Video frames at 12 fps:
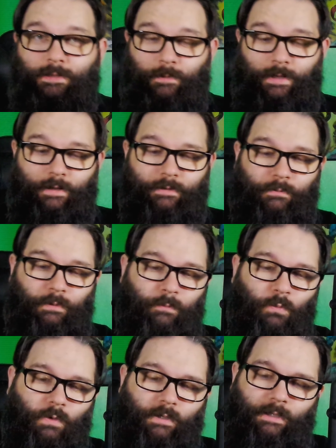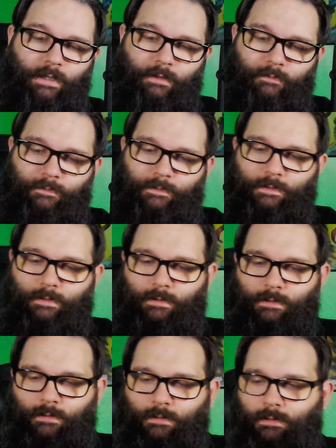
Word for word: looks like we got three more left.